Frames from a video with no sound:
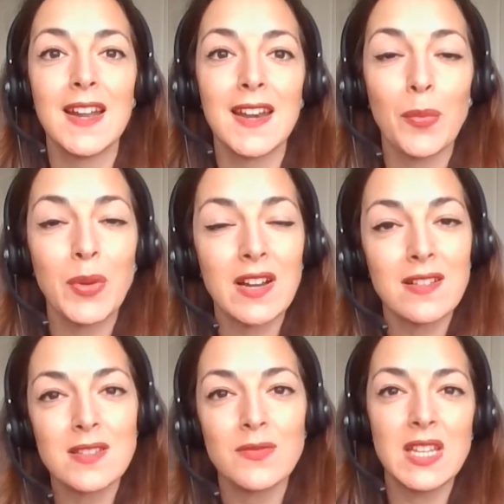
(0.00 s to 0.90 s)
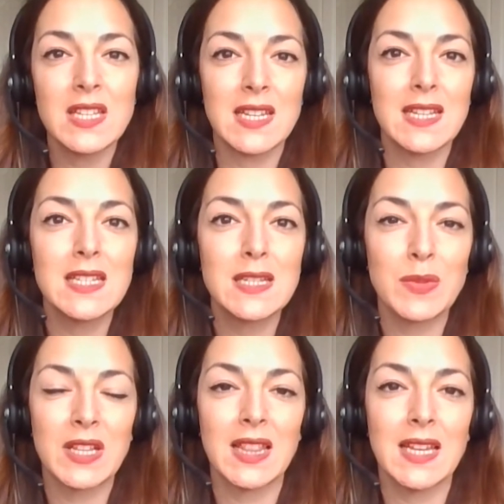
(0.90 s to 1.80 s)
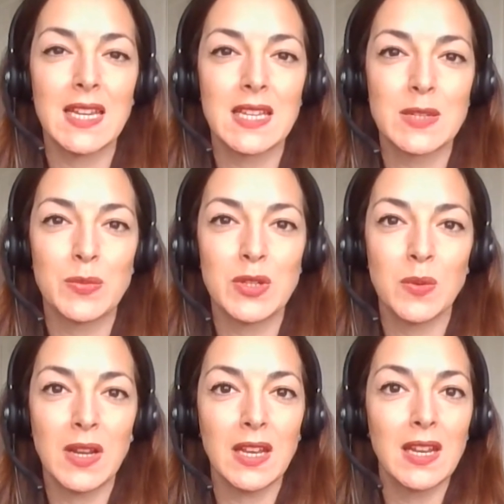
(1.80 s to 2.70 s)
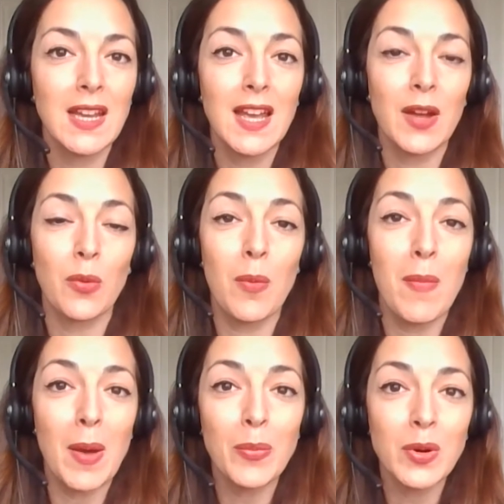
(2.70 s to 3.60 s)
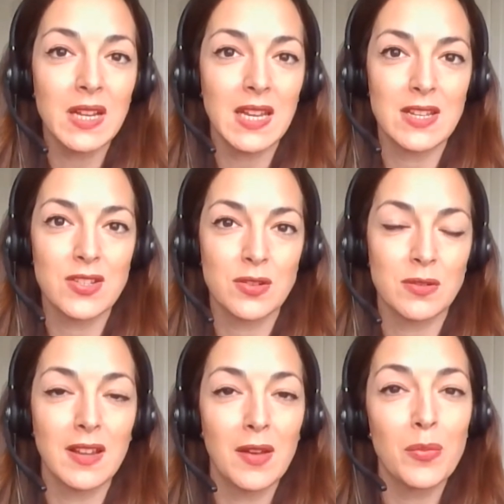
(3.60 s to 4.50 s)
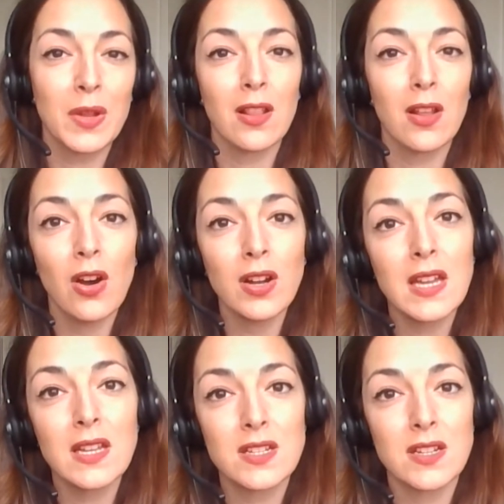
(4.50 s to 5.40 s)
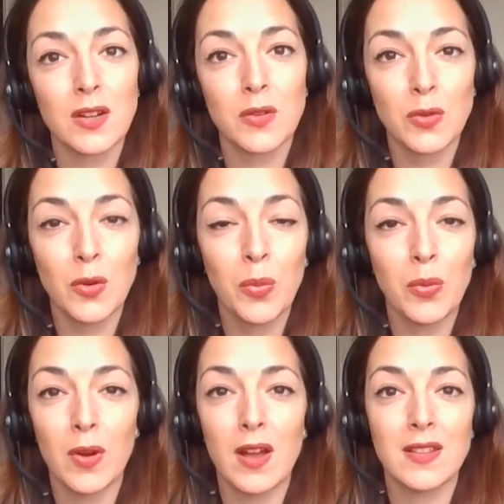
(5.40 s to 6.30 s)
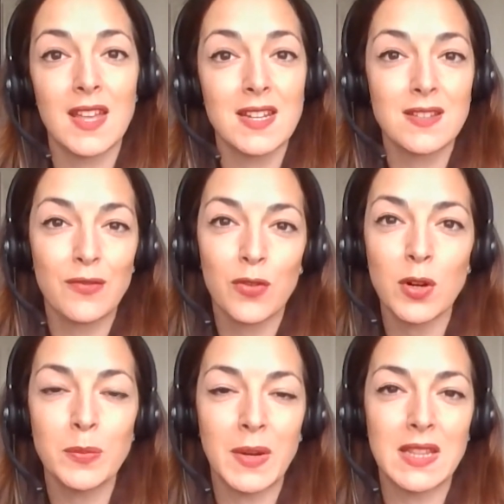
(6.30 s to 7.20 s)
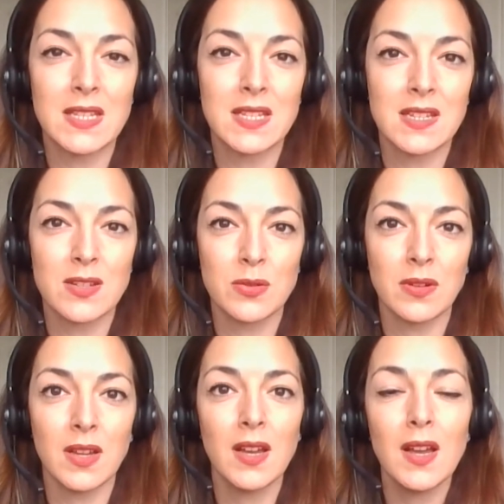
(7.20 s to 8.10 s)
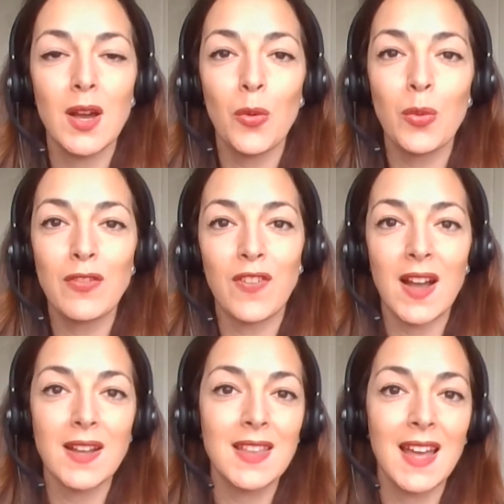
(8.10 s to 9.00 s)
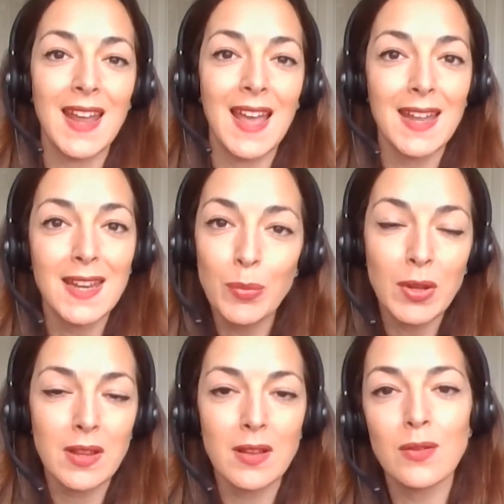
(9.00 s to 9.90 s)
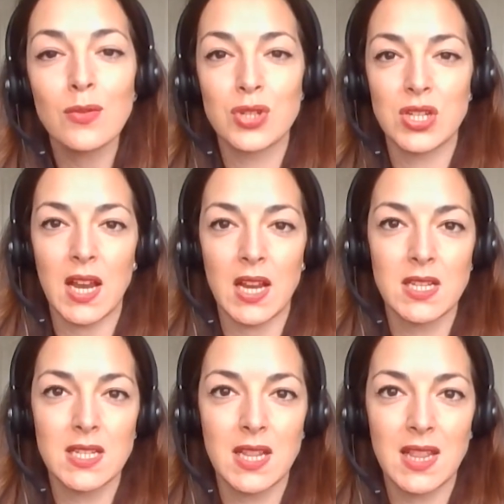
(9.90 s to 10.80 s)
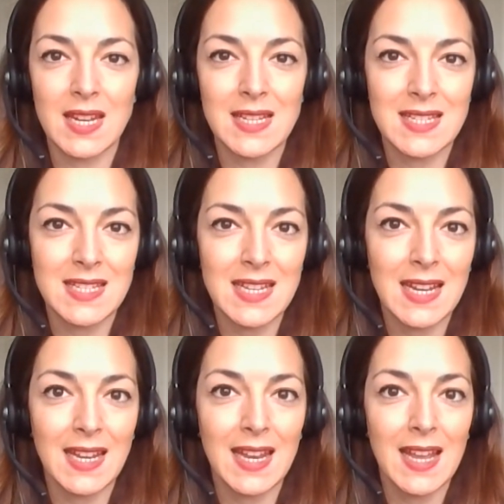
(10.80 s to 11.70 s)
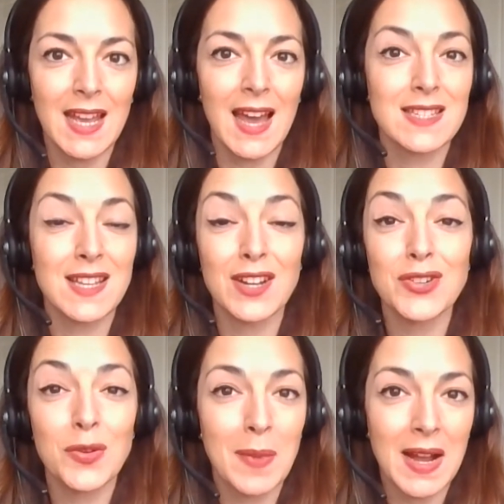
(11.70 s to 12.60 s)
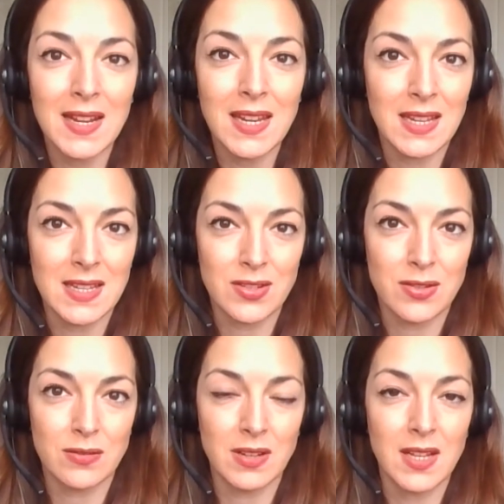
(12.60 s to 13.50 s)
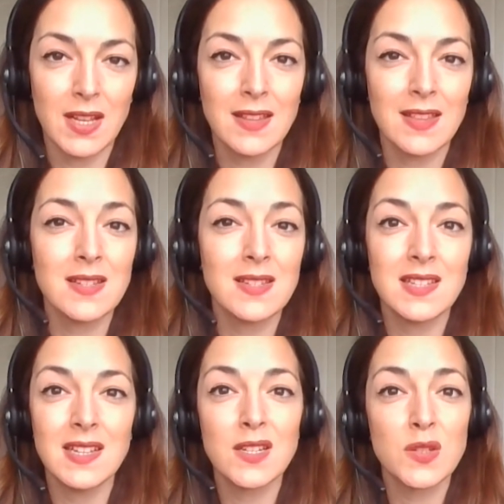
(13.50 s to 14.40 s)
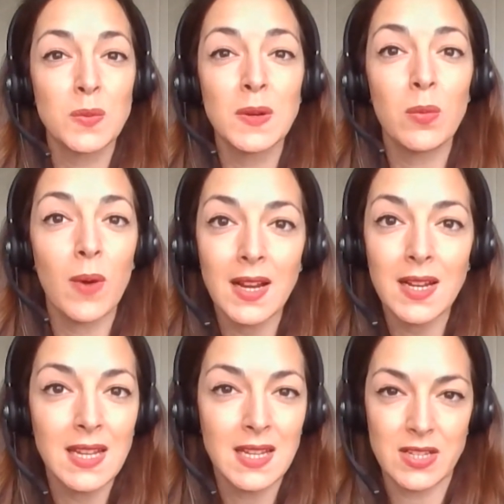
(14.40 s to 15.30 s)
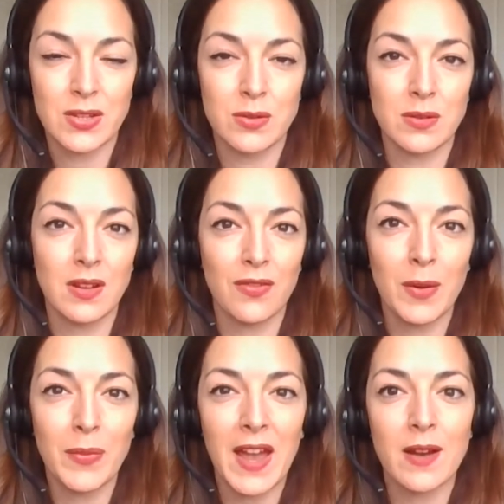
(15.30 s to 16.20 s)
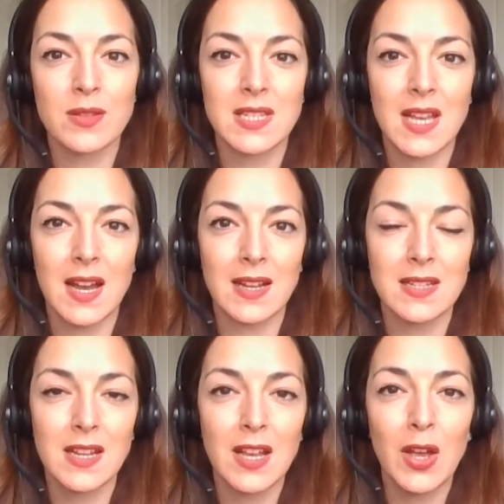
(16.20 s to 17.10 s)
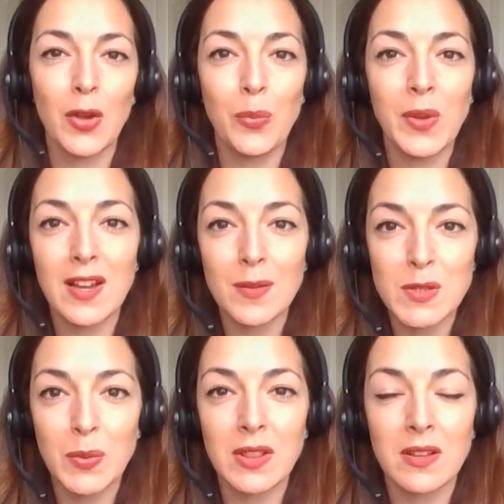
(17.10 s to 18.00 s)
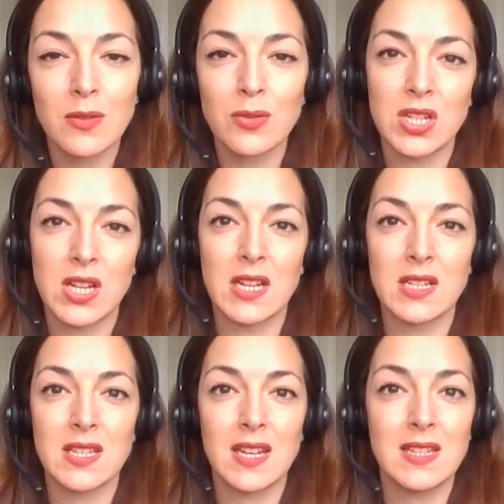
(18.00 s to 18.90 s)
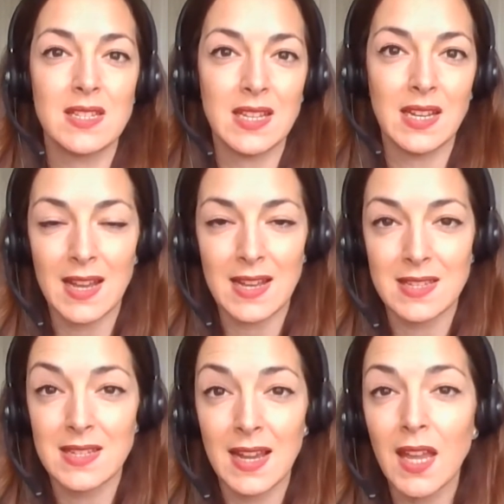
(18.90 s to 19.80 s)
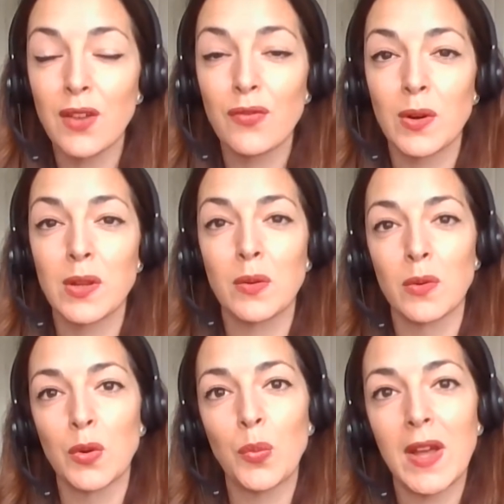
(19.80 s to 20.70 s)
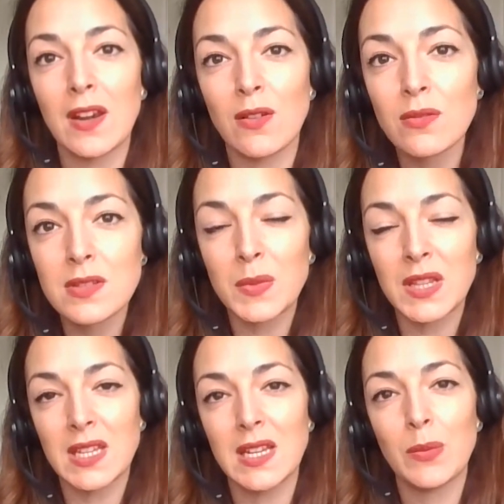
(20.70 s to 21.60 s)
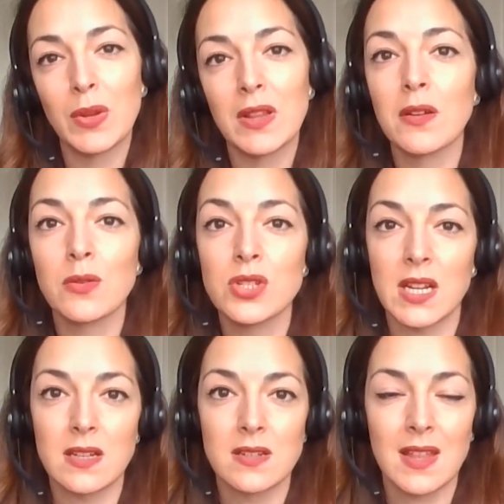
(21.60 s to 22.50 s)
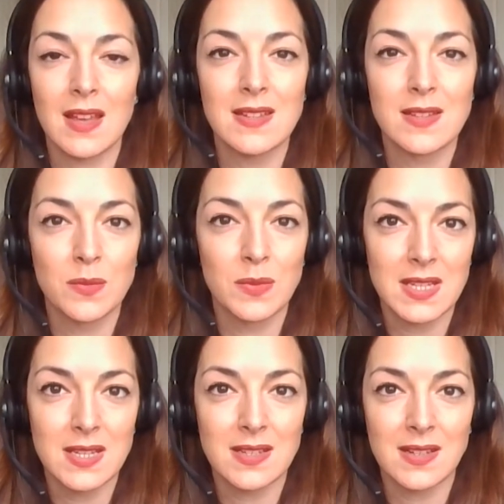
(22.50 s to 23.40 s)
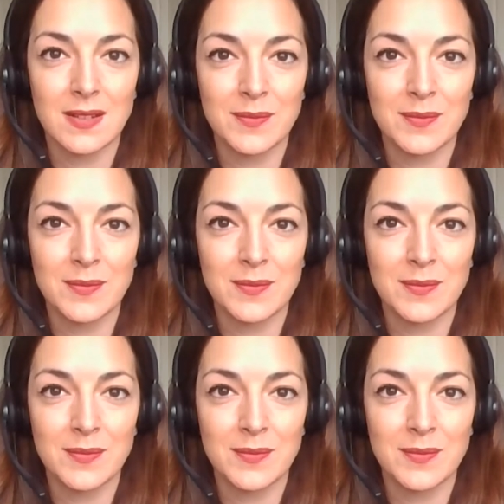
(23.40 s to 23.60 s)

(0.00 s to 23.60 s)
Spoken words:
Now, because of these intimate links between remembering history and belonging to a group that is informed by this history, we find that any political change that is seen as undermining history, that is seen as rewriting history from the outside, becomes political change that is seen as negative for the group and ultimately political change that is resisted.